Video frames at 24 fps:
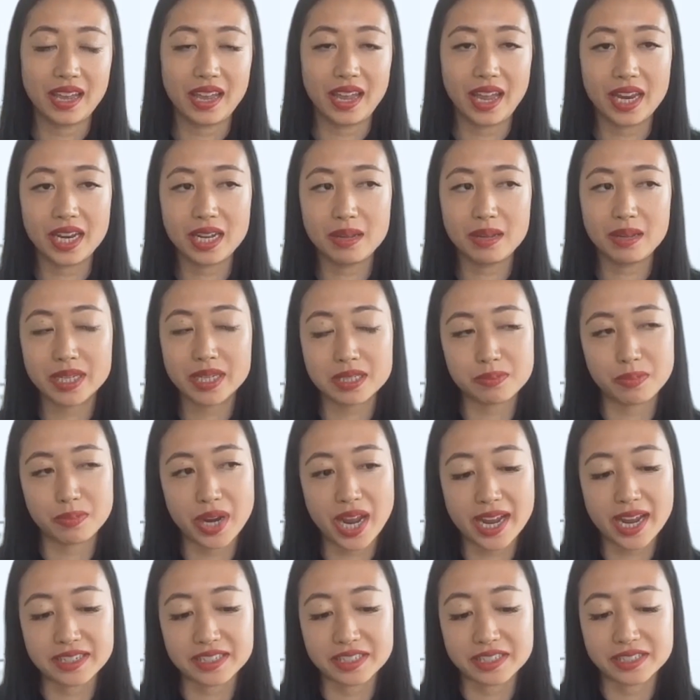Any best
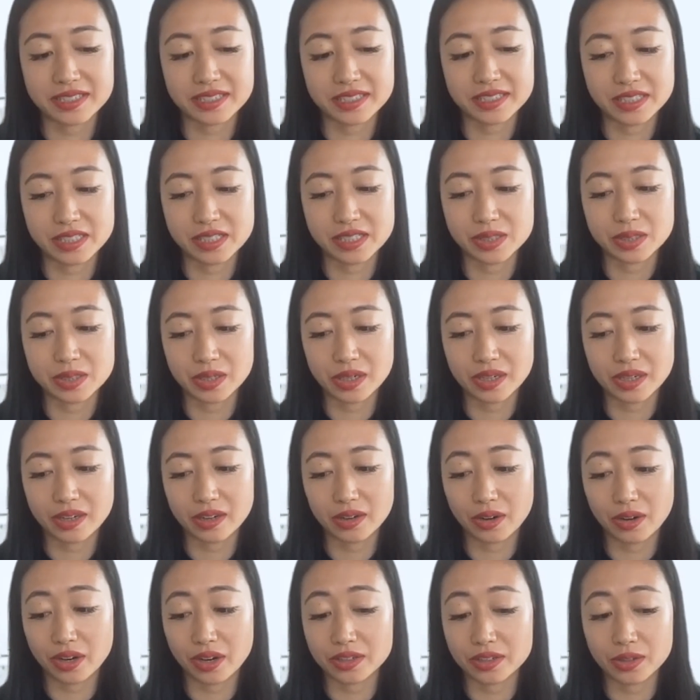practices
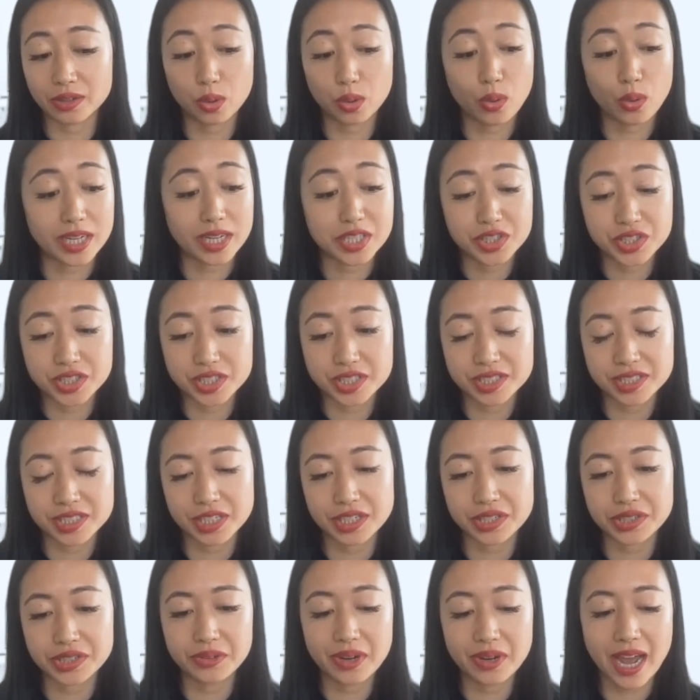or questions
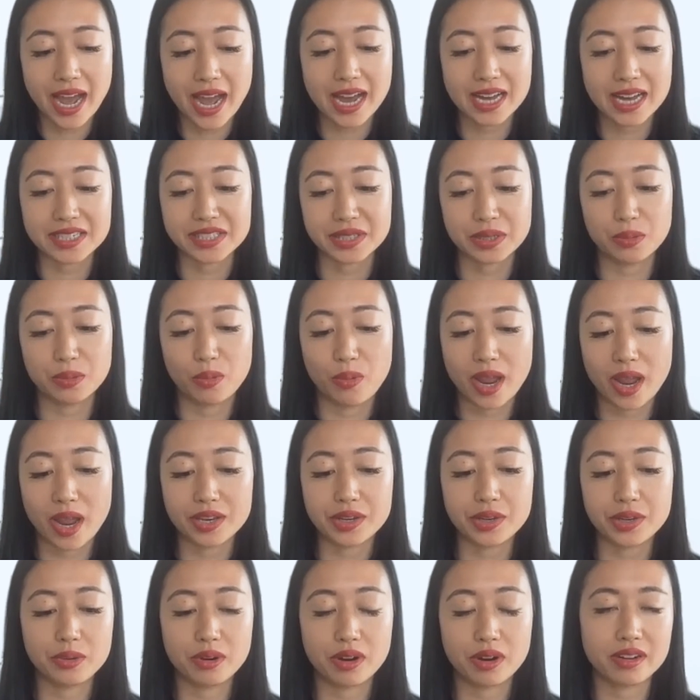that you ask
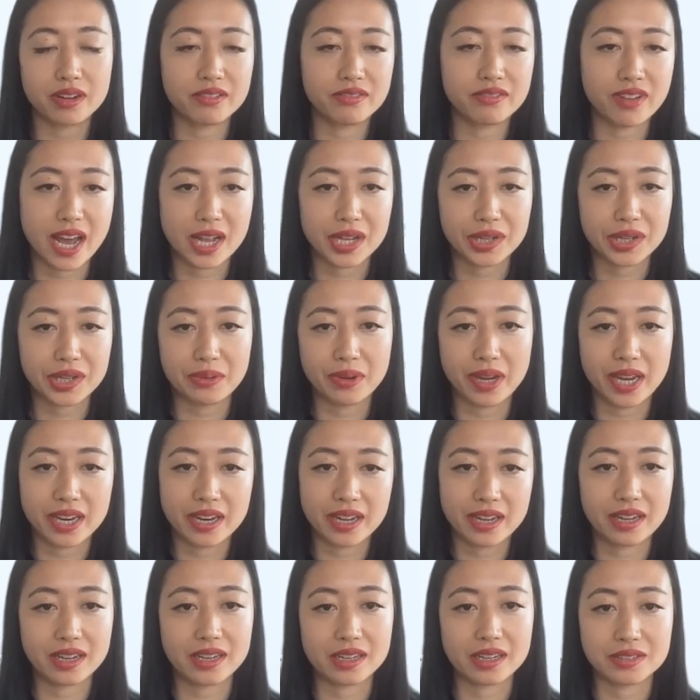when you are
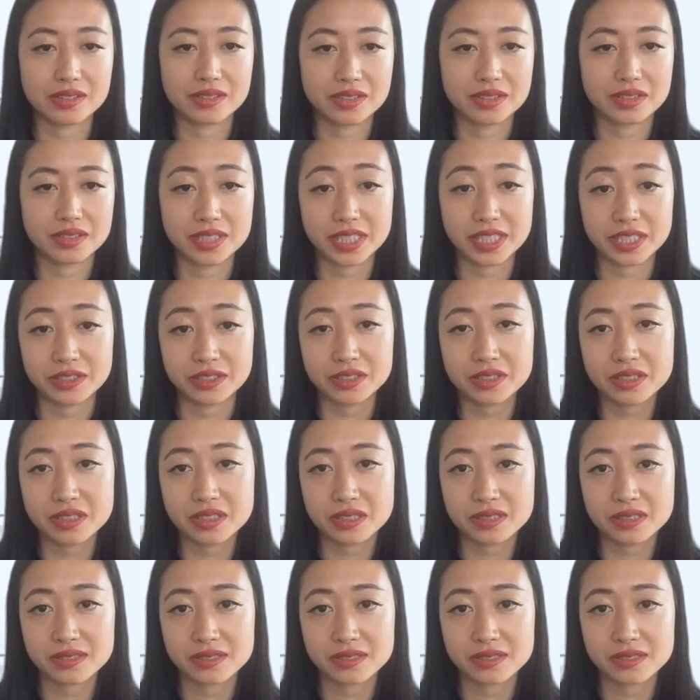evaluating deals?